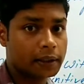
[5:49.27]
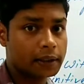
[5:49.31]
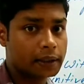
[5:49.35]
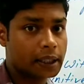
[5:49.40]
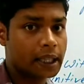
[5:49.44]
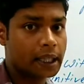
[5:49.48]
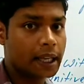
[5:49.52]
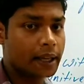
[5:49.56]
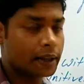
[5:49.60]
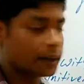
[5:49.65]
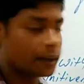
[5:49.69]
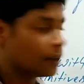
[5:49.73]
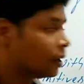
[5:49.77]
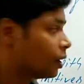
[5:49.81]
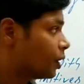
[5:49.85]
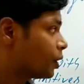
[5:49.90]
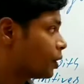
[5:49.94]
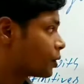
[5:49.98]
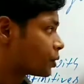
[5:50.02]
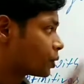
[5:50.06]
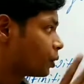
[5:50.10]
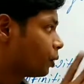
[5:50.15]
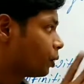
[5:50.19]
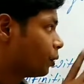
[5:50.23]
Clear?
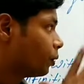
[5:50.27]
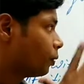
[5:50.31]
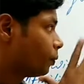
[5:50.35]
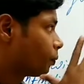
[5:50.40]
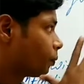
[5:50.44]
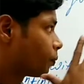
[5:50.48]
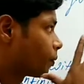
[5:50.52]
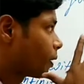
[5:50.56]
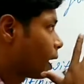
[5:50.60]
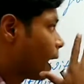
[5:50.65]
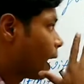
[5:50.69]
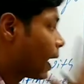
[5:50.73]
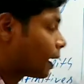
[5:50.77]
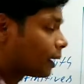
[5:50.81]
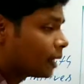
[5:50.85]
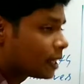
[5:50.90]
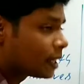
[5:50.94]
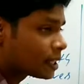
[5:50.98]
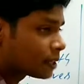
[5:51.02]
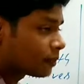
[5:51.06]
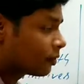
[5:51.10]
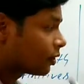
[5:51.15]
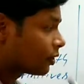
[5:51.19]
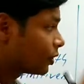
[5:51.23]
So
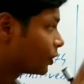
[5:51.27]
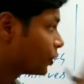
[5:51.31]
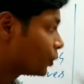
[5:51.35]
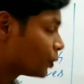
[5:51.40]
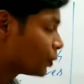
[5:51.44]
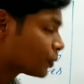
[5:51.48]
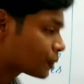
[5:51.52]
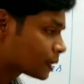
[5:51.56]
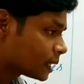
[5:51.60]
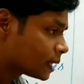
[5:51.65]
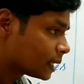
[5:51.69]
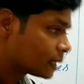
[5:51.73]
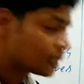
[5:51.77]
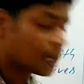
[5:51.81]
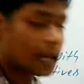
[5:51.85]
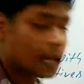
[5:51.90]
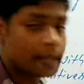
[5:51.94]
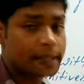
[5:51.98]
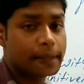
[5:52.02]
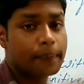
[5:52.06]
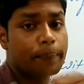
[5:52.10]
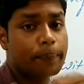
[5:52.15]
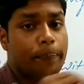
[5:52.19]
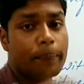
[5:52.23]
unless we use it
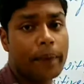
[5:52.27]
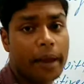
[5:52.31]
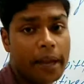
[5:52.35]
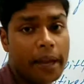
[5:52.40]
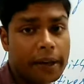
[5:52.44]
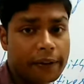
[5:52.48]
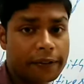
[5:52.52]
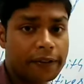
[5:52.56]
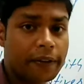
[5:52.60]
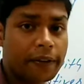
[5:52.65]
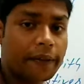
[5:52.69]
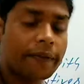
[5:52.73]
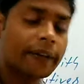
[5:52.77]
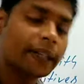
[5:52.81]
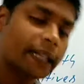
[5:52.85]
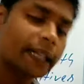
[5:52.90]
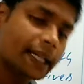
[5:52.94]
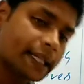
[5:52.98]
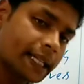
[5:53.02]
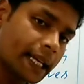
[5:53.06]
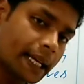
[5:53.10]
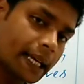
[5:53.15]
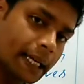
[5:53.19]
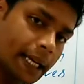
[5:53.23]
as a main verb in the
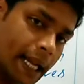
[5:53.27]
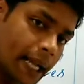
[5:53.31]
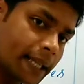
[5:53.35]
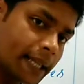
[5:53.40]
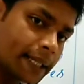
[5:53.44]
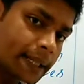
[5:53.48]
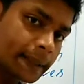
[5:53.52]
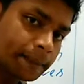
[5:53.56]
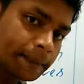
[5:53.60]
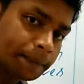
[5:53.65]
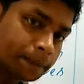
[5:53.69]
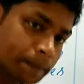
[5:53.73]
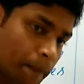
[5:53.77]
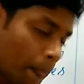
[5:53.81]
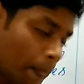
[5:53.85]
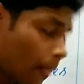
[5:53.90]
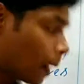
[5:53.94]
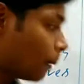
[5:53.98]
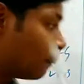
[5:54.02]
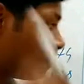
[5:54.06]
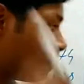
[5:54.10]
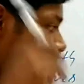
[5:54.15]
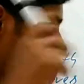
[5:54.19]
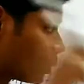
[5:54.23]
sentence,
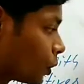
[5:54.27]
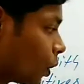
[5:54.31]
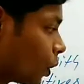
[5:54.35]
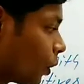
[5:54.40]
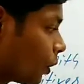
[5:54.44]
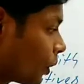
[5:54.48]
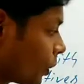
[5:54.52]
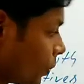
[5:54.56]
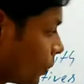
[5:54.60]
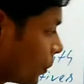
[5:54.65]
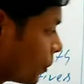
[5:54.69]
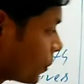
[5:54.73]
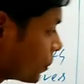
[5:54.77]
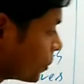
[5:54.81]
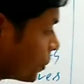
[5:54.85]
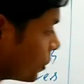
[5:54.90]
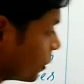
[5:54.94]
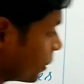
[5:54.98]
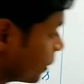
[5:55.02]
we do not use